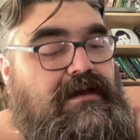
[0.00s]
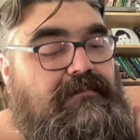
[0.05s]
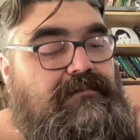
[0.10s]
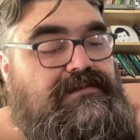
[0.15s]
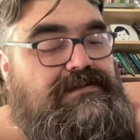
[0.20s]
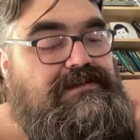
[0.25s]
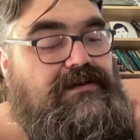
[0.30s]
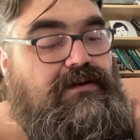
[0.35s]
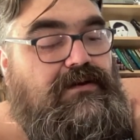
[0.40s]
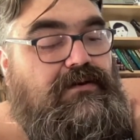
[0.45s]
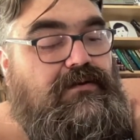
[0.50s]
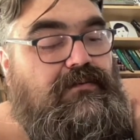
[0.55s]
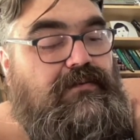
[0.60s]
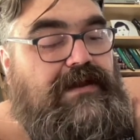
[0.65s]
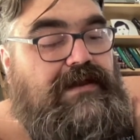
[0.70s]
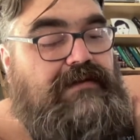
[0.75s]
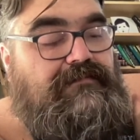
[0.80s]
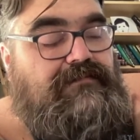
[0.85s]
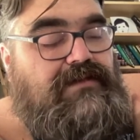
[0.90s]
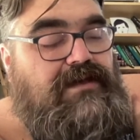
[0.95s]
So
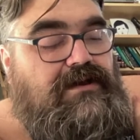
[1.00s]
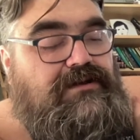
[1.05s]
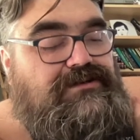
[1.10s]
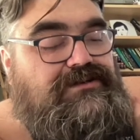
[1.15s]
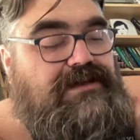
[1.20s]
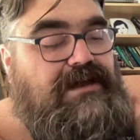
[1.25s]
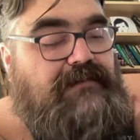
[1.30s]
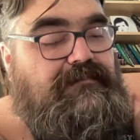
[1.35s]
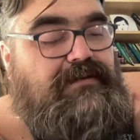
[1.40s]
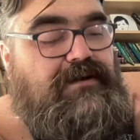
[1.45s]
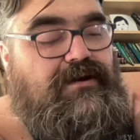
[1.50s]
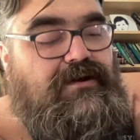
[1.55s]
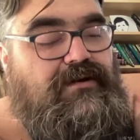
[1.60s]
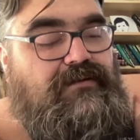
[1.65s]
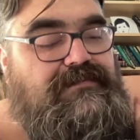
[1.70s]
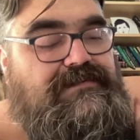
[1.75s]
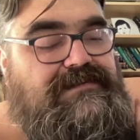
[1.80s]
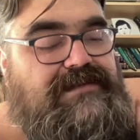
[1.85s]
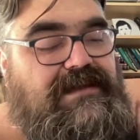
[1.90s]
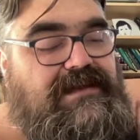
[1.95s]
we have Longshot Poems,